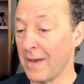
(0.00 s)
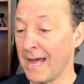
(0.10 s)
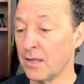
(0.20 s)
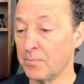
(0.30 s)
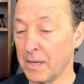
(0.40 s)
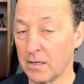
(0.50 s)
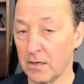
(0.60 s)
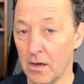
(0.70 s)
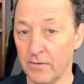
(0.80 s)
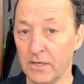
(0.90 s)
aspect
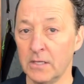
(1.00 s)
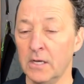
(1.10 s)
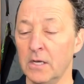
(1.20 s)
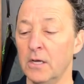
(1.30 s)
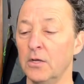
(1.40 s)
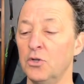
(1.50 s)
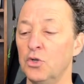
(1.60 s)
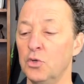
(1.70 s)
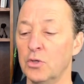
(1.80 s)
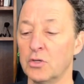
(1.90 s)
of it
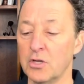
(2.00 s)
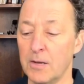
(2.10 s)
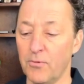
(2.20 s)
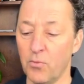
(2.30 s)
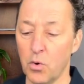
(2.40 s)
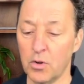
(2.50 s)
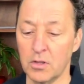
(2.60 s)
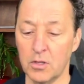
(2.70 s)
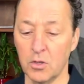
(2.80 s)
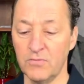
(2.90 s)
to the type of work
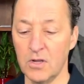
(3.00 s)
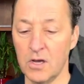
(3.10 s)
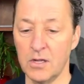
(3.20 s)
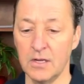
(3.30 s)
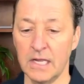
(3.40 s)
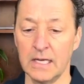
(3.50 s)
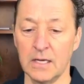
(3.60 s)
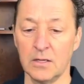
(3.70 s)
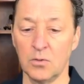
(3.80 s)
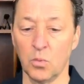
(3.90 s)
that you've done
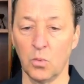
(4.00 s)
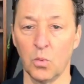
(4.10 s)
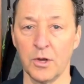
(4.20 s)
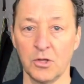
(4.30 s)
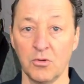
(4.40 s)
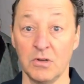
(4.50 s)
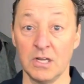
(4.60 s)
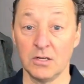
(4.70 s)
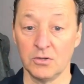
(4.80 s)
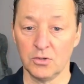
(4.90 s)
and what you
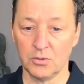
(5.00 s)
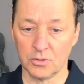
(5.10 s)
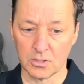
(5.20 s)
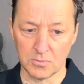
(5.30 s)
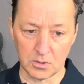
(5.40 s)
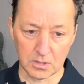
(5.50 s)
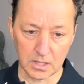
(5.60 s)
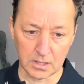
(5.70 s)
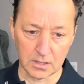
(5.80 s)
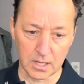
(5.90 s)
need to do to
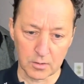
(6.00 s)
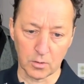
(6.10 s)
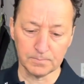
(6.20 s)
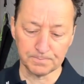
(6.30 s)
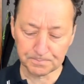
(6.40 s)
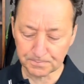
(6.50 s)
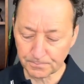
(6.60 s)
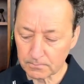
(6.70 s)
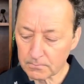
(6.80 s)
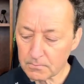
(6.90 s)
communicate that. So
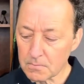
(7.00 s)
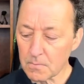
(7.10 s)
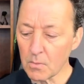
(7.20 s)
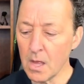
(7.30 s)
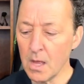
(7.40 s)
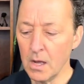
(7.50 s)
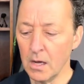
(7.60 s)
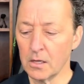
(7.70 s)
a